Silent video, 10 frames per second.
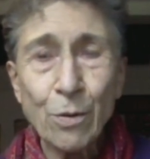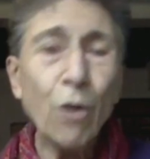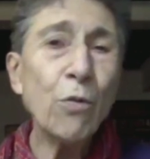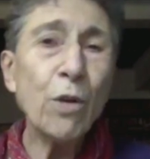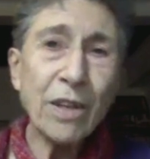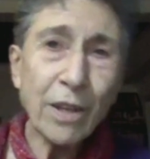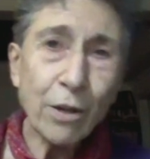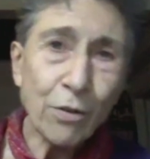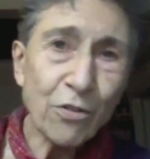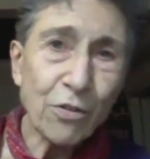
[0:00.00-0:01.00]
or will be
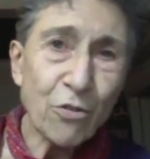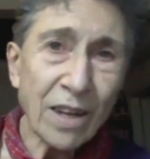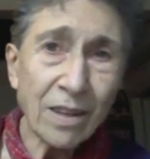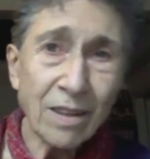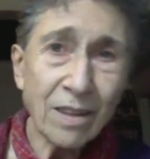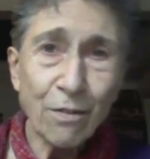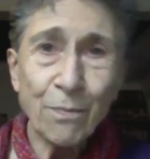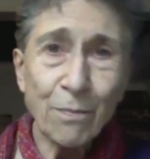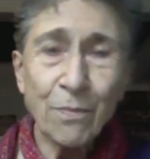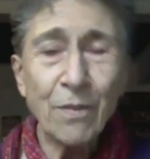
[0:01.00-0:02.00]
reconstructed
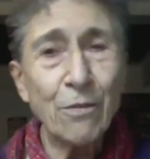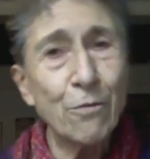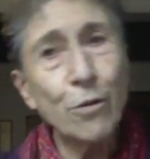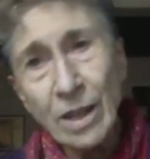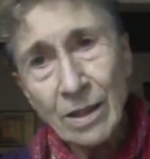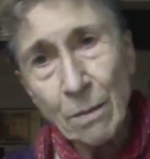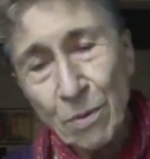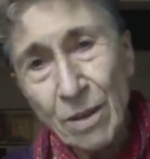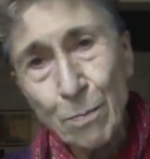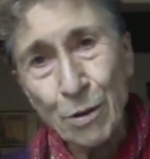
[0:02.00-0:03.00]
for other
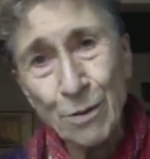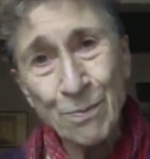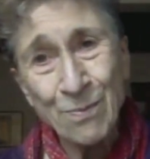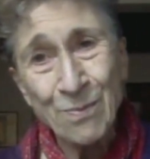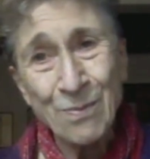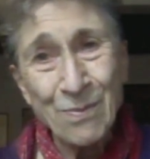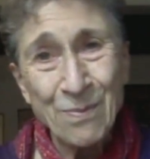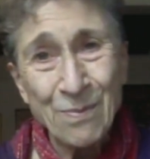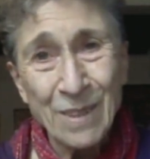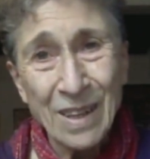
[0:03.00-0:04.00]
people.
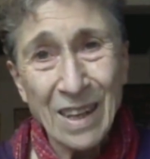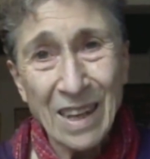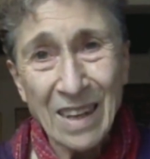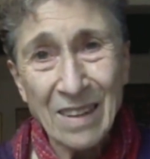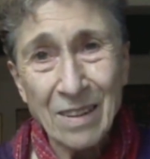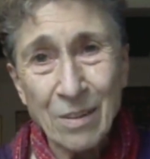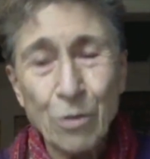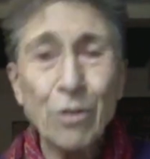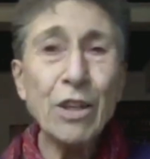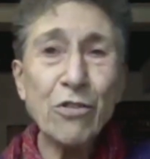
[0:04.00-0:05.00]
And
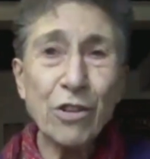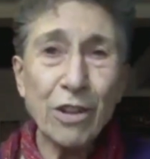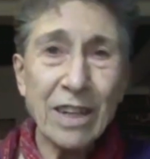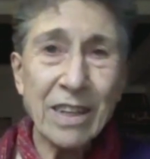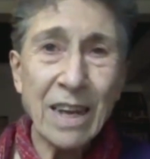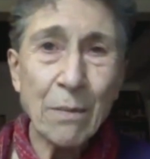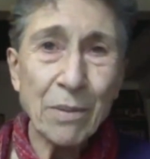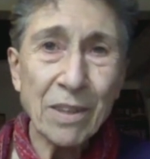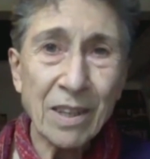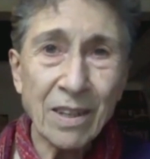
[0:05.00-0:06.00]
the original
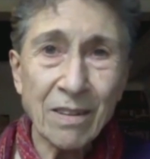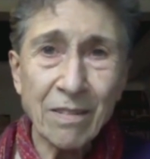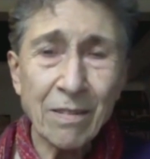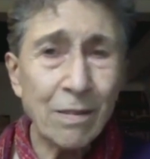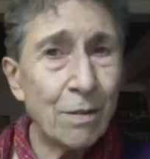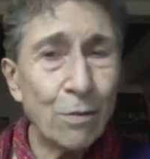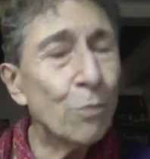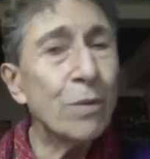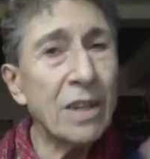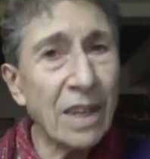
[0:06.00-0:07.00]
inhabitants
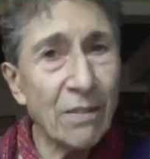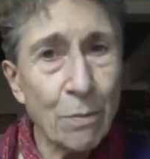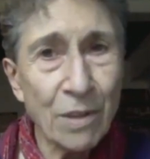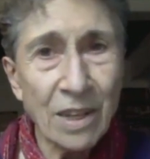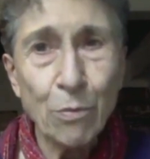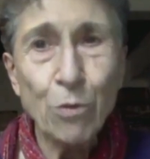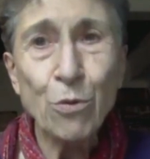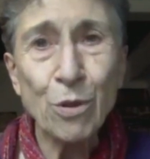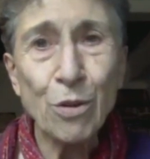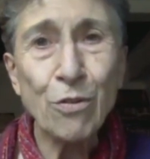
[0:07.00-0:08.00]
will never be able
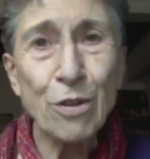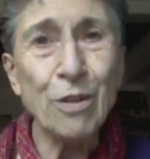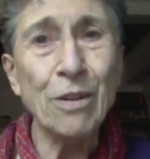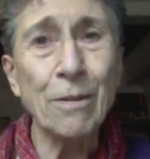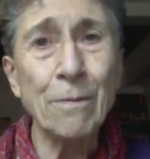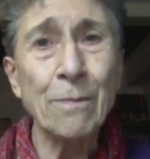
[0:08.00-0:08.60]
to return.